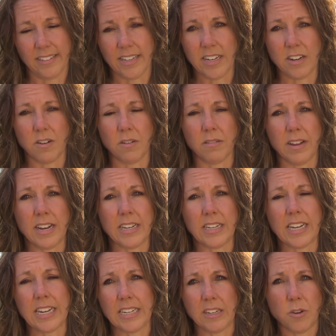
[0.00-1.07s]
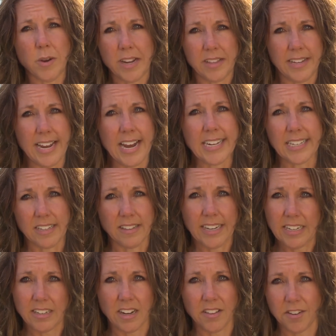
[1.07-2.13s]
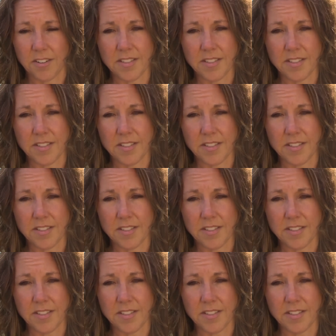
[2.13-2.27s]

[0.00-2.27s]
and can quickly escalate to other